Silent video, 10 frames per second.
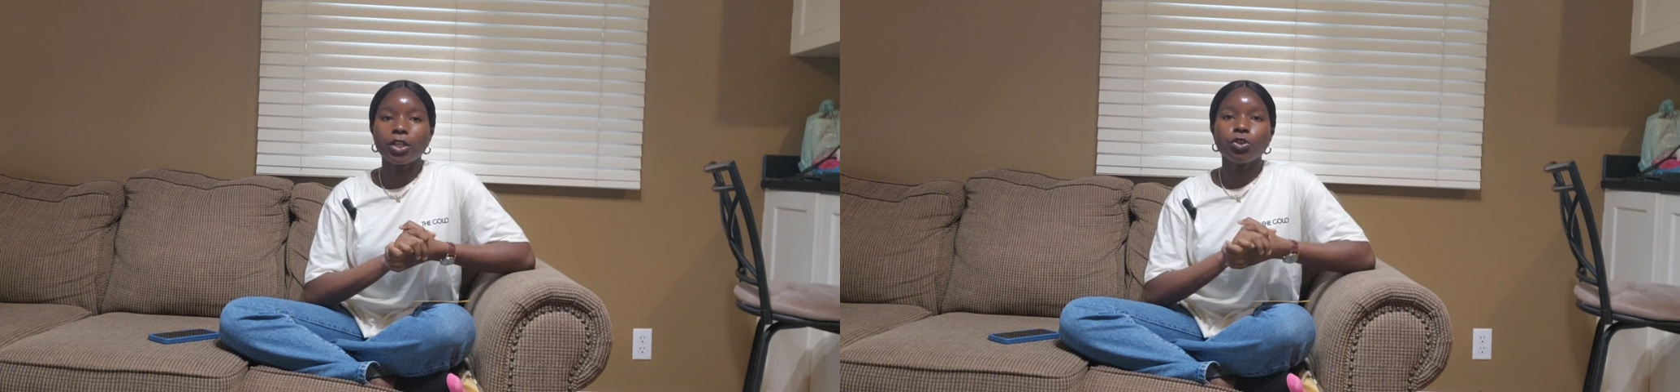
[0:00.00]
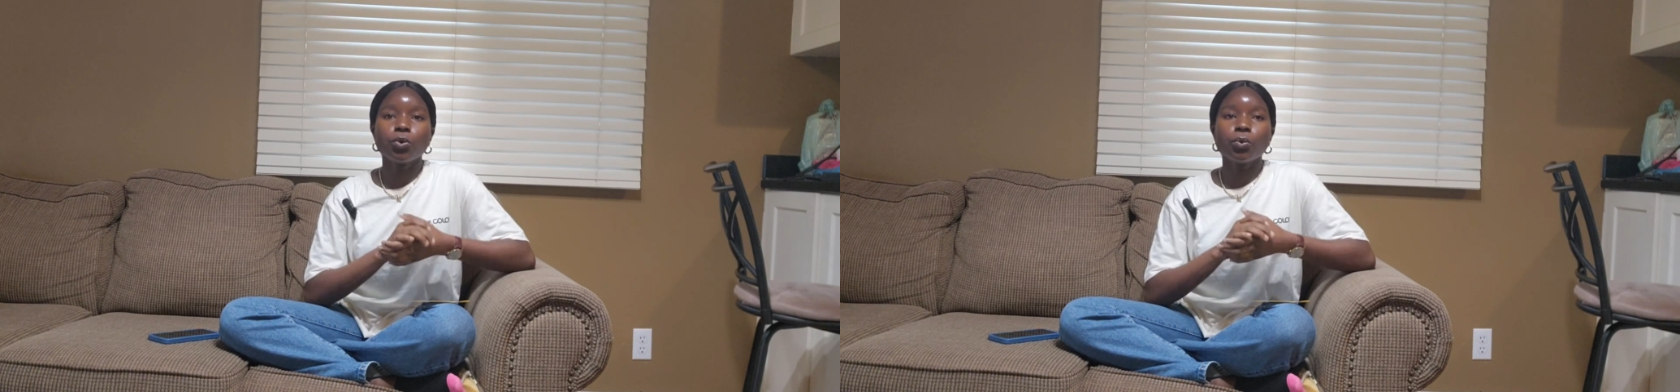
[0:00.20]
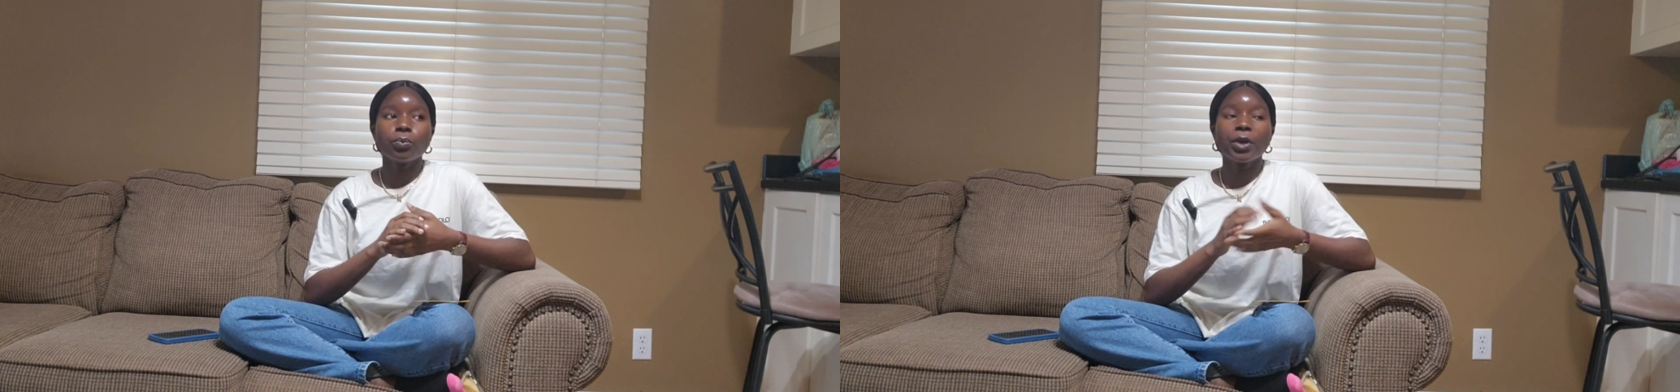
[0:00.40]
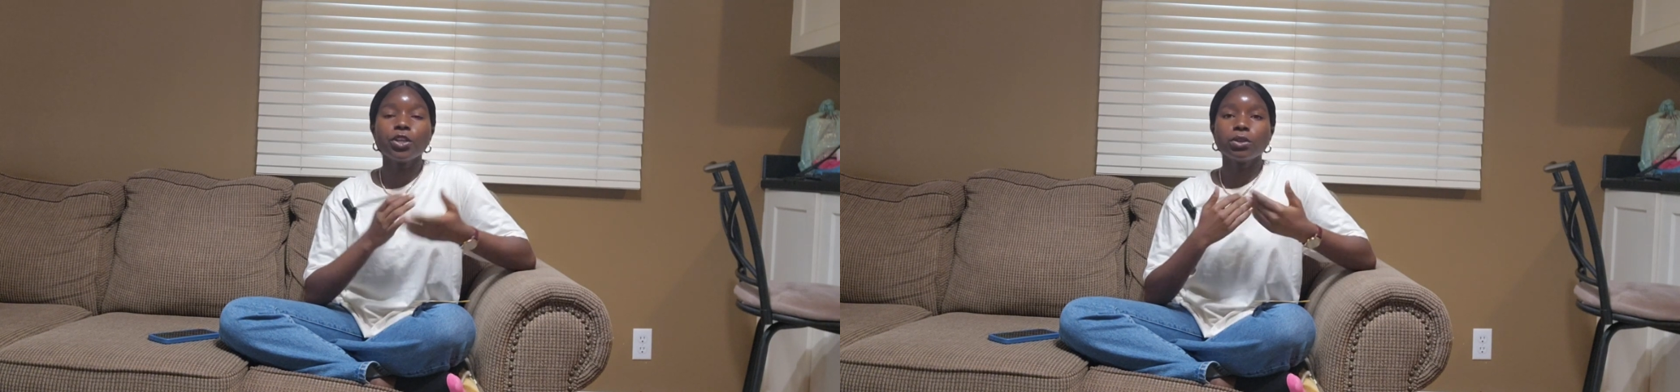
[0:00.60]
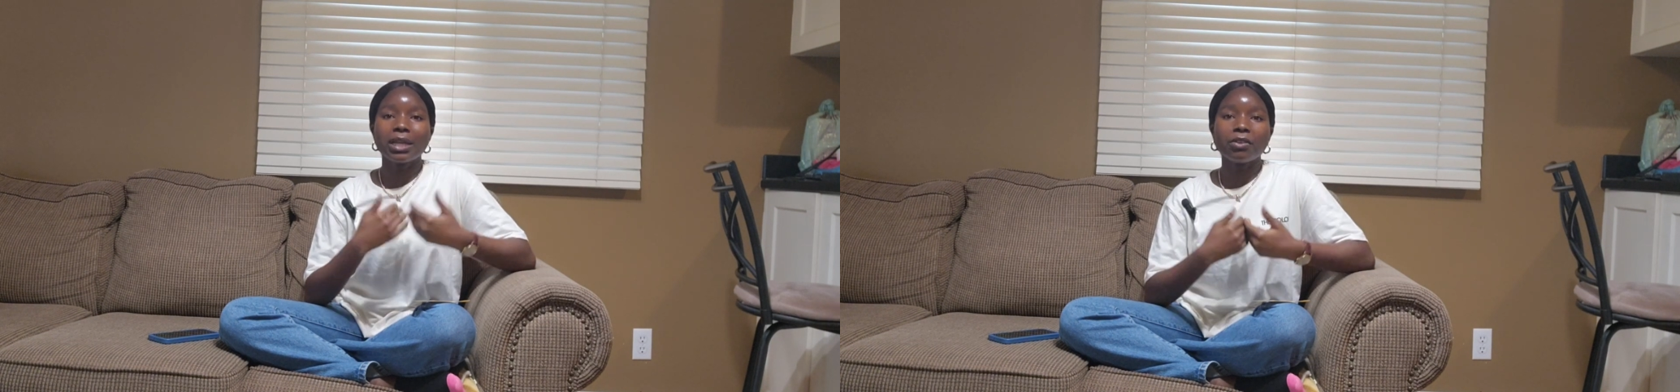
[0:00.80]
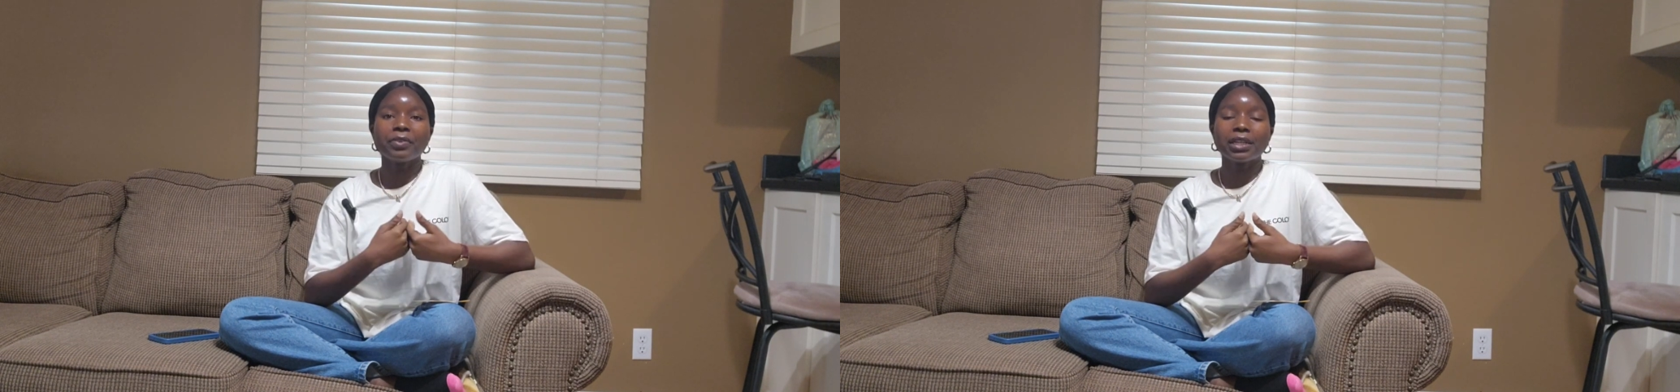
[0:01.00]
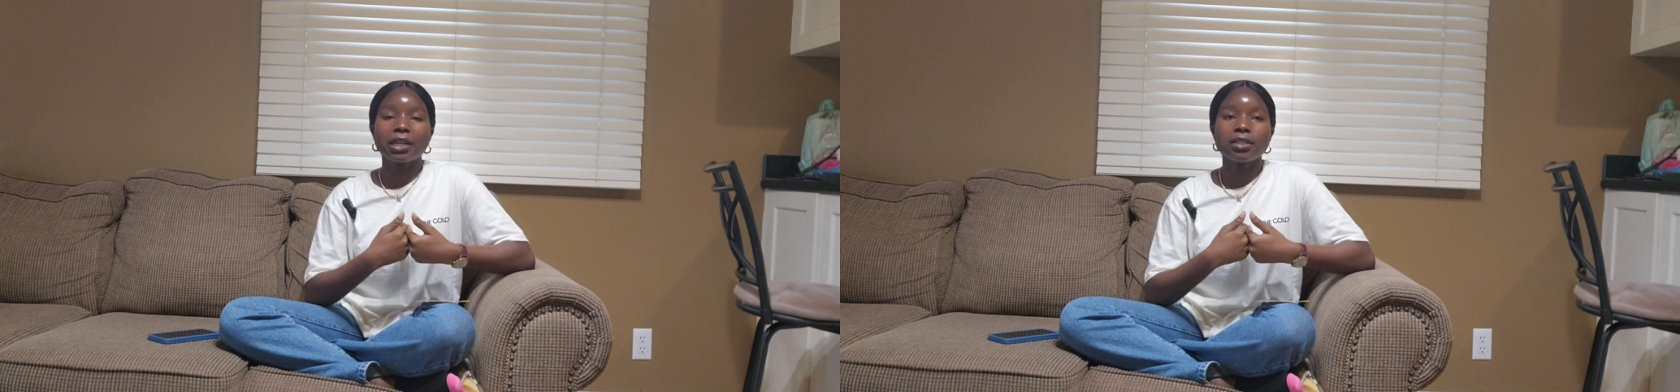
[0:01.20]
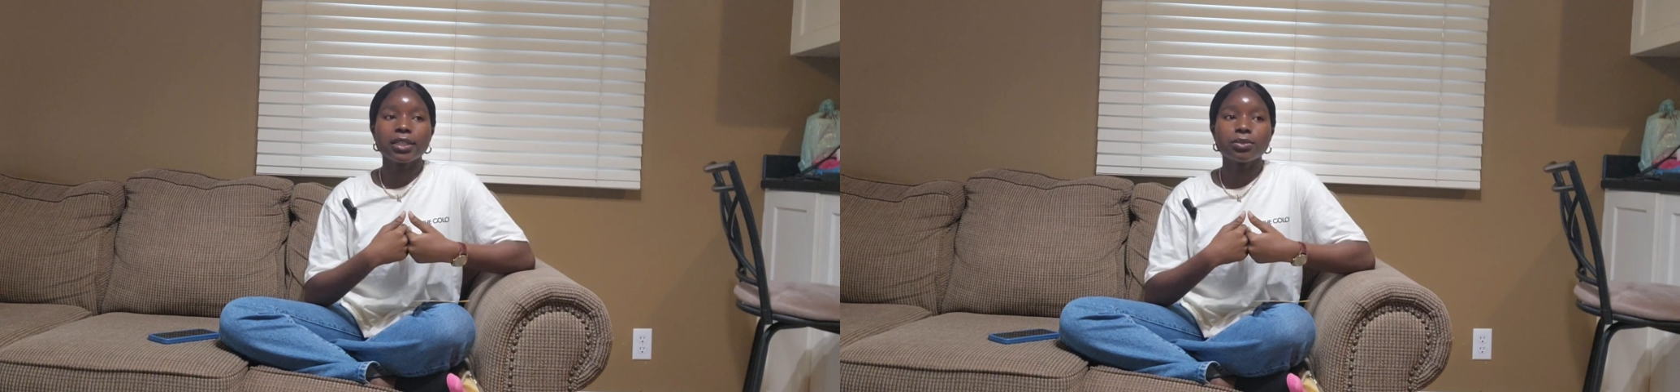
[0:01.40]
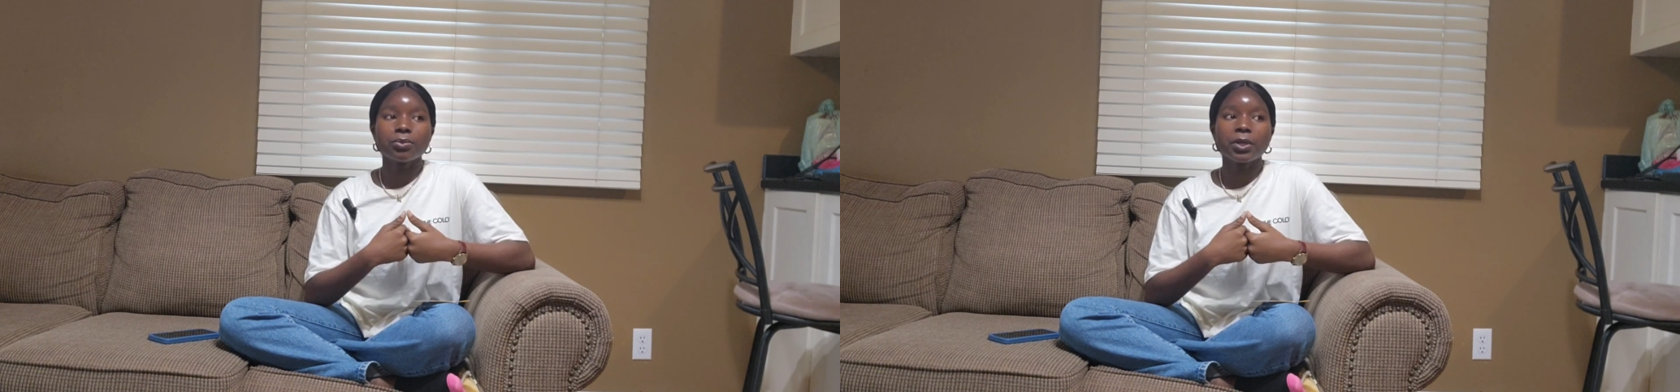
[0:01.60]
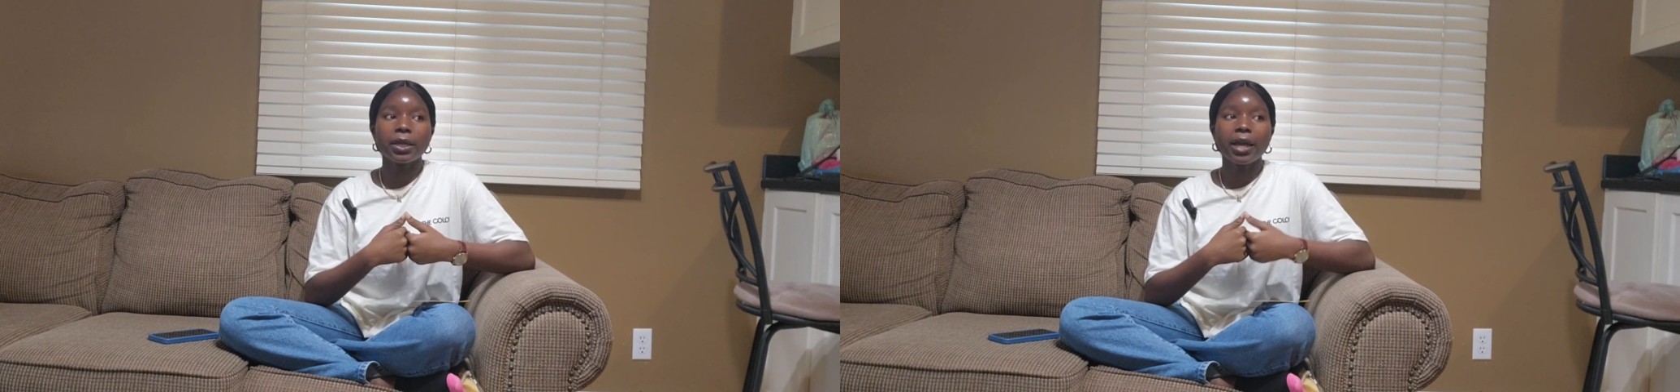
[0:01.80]
You know, when you now finally
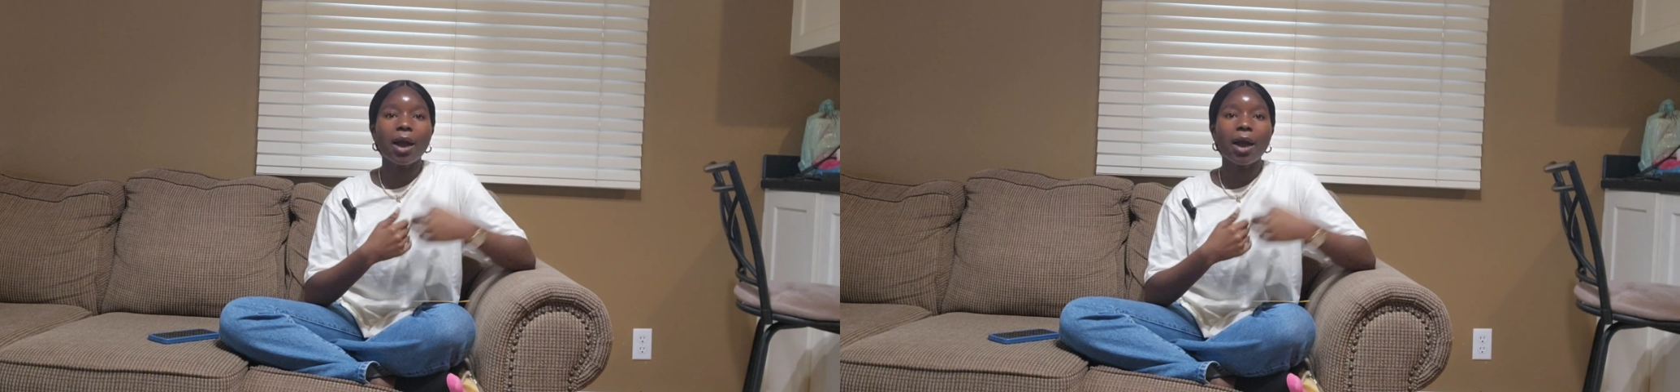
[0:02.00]
settle here,